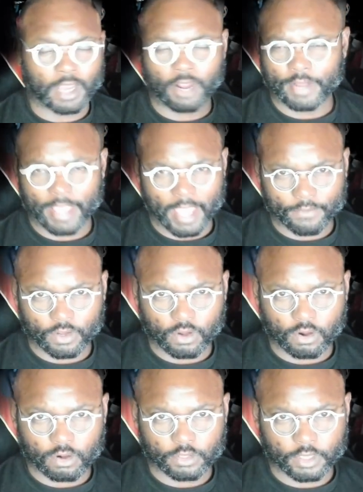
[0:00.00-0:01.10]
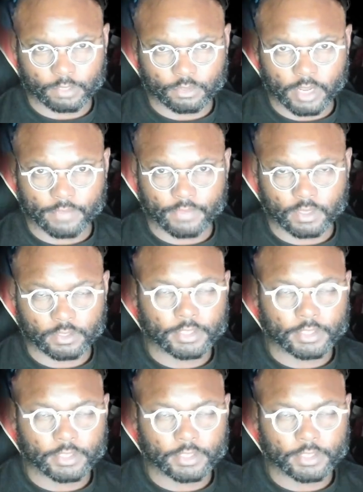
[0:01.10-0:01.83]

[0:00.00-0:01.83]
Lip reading: I already have a car that I'm driving.